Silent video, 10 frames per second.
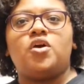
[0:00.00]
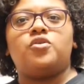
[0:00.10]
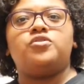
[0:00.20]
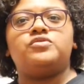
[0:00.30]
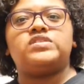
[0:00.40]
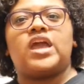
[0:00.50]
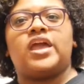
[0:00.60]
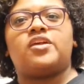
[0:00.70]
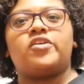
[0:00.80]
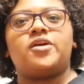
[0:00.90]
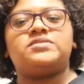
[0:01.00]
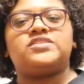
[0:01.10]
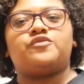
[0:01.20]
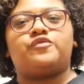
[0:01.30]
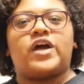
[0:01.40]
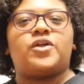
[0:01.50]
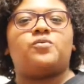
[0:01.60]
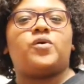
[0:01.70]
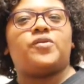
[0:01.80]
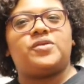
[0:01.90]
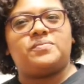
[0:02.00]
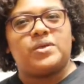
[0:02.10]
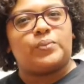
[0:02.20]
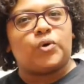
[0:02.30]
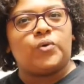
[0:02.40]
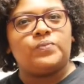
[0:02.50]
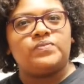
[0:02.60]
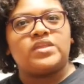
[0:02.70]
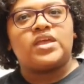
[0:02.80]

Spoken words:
who used anagrams to flatter wealthy people.